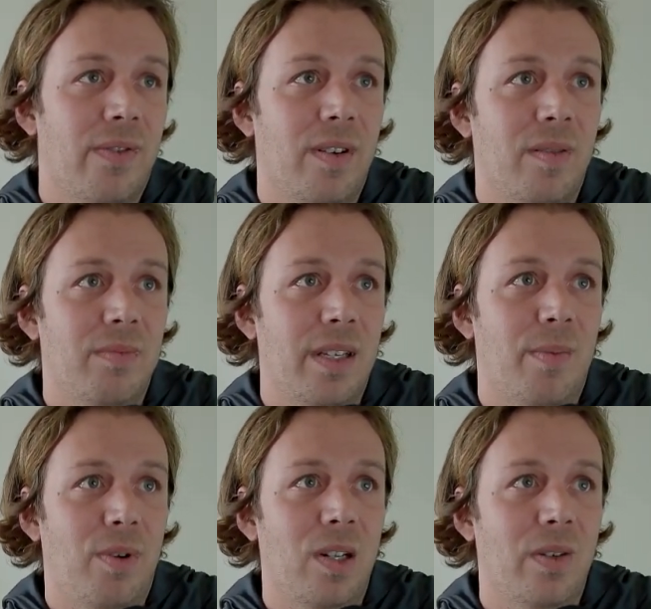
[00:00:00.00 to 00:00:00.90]
from the
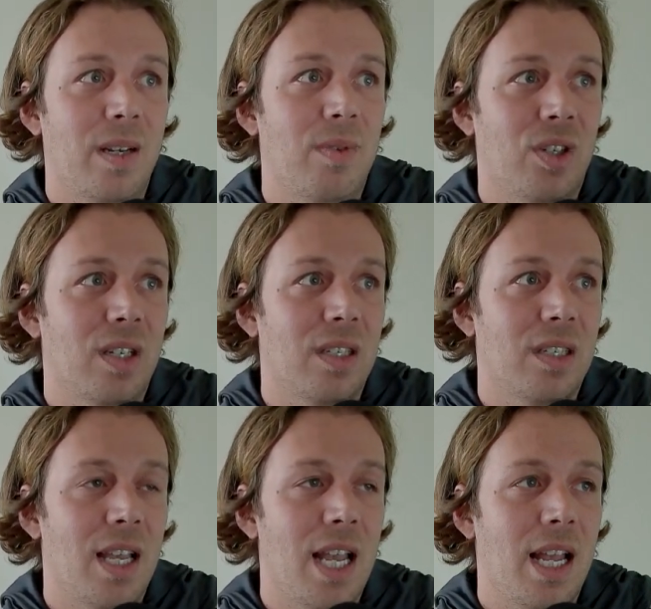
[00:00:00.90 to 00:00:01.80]
Apollo
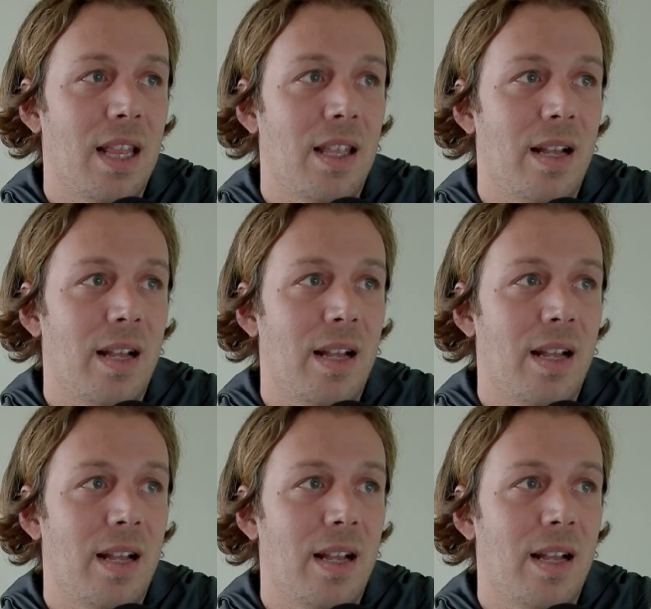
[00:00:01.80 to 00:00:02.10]
images, and